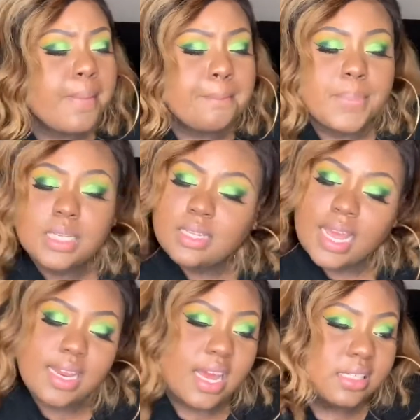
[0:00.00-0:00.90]
But
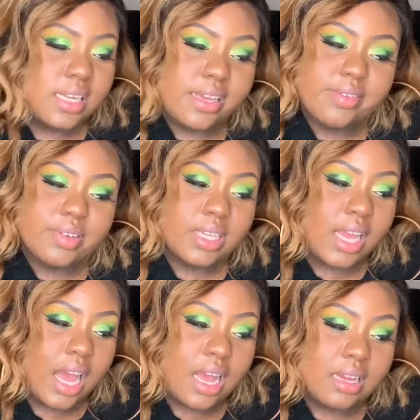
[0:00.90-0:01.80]
that Dr. Heavenly,
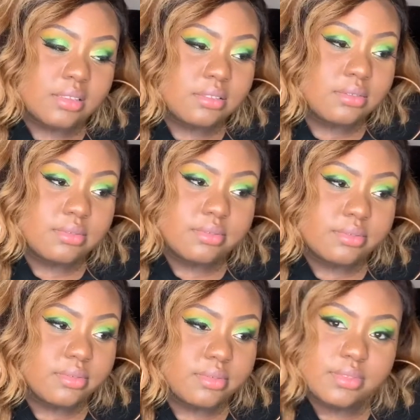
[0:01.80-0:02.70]
y'all.
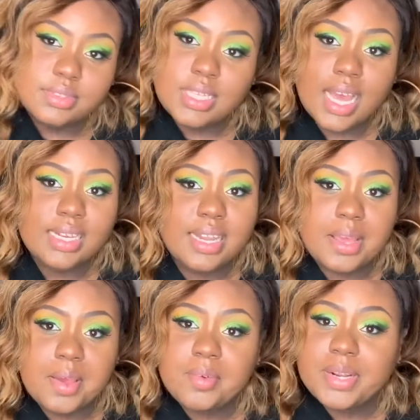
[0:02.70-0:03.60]
Dr.
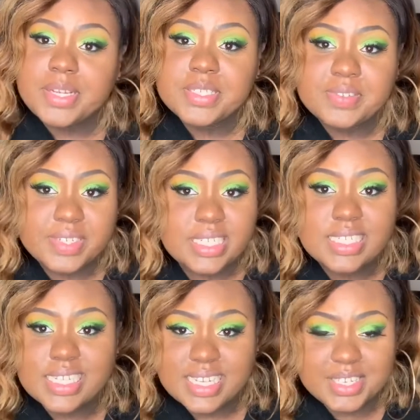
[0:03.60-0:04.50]
Heavenly is funny
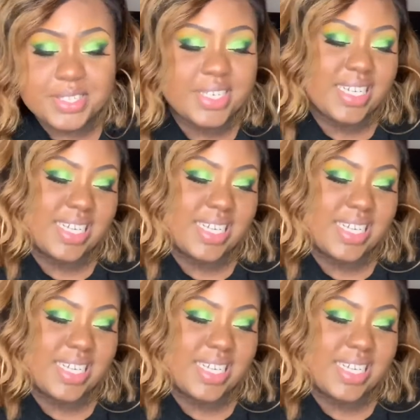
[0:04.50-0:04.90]
as hell.